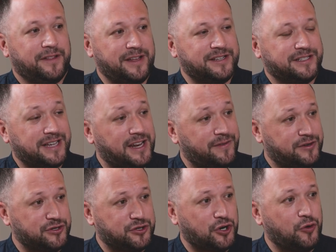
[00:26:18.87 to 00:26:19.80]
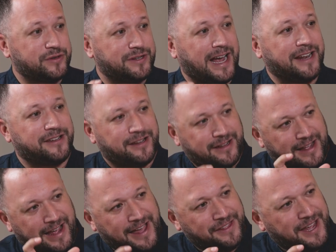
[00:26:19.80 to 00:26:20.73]
these television shows, and
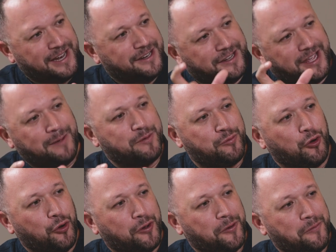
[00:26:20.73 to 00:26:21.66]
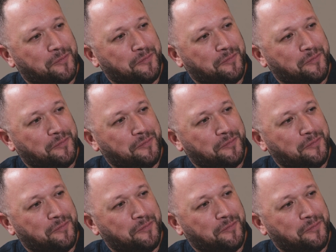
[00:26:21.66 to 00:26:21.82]
at the end came the book.